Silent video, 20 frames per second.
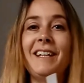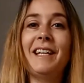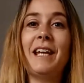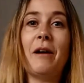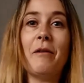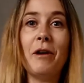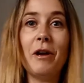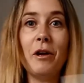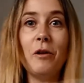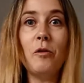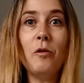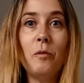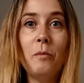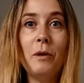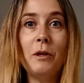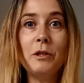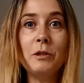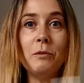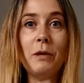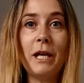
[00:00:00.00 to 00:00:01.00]
Now, I
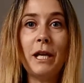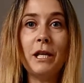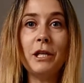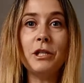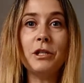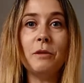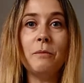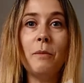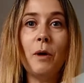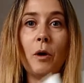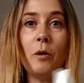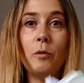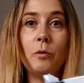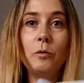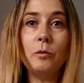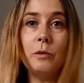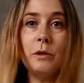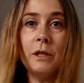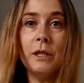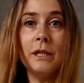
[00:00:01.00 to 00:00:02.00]
almost wish the
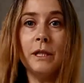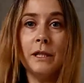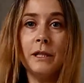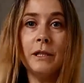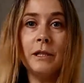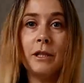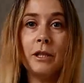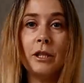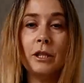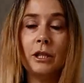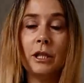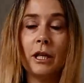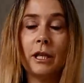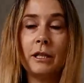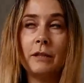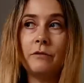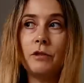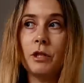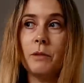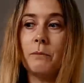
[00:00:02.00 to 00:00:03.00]
mole could
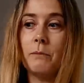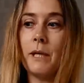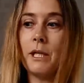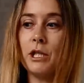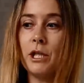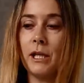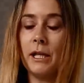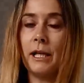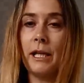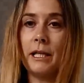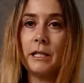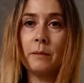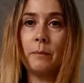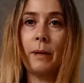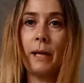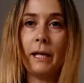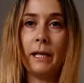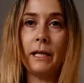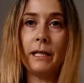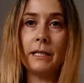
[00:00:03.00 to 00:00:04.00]
kind of jump magically into
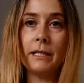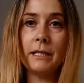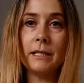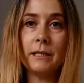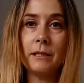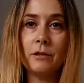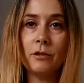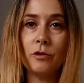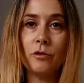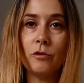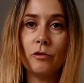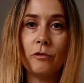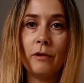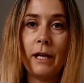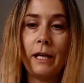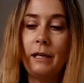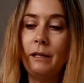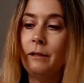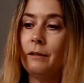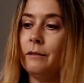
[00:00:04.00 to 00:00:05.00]
Piglet's
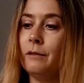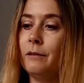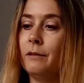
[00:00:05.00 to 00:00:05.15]
story